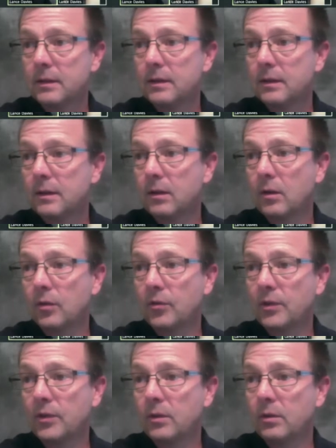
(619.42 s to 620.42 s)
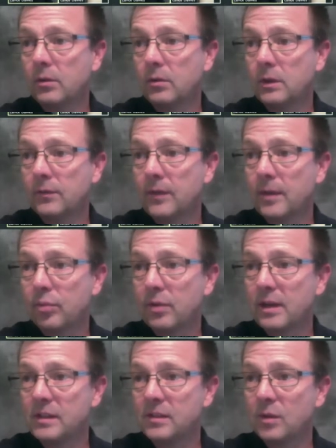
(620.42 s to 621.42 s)
also, if I
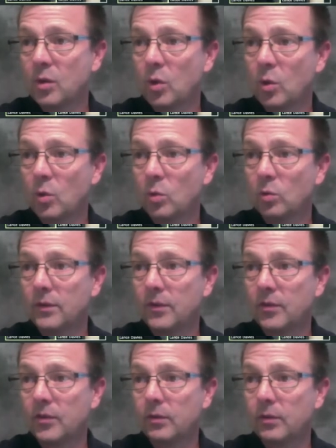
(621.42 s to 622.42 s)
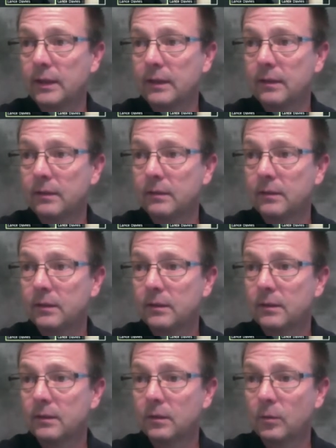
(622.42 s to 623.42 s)
press and hold the screen,
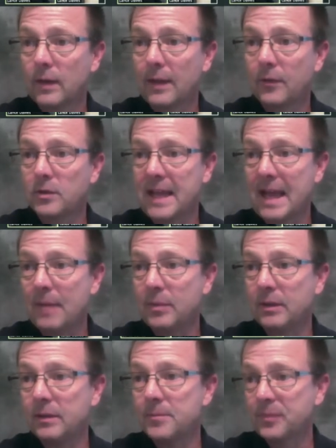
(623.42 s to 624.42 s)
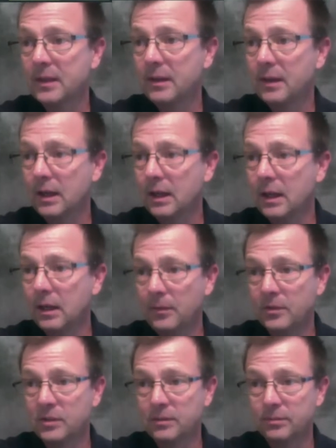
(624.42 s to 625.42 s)
or rather tap it,
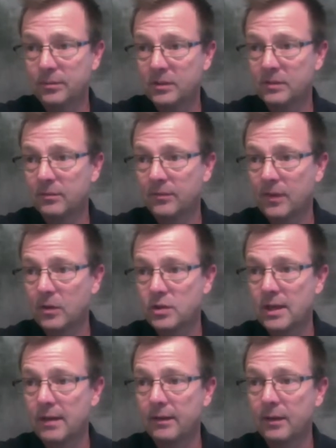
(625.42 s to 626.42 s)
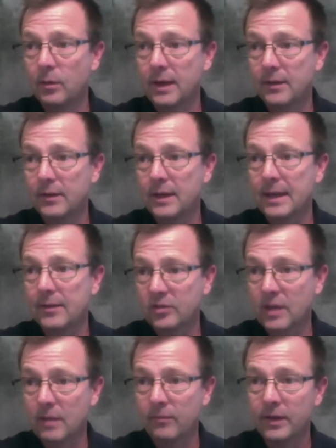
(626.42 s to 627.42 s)
there's some functionality where I can again
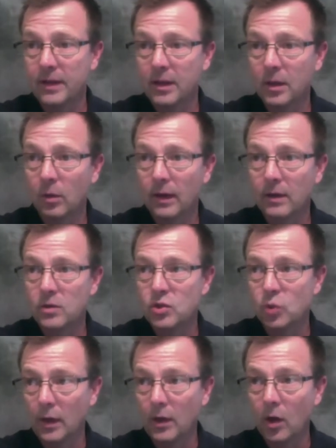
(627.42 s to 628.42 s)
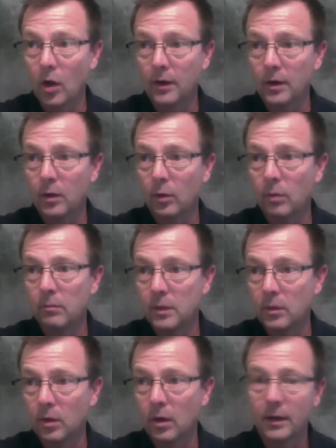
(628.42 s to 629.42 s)
stop video, or I can join audio or
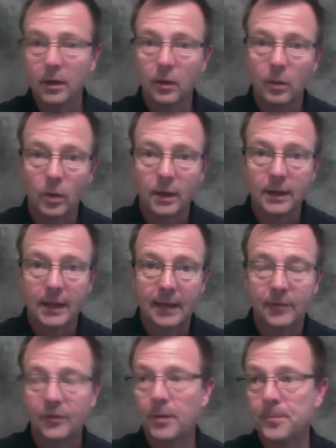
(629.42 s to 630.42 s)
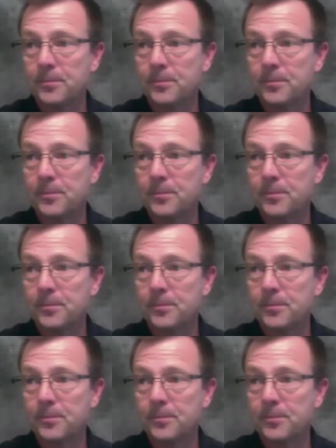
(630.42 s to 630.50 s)
mute audio and whatnot. So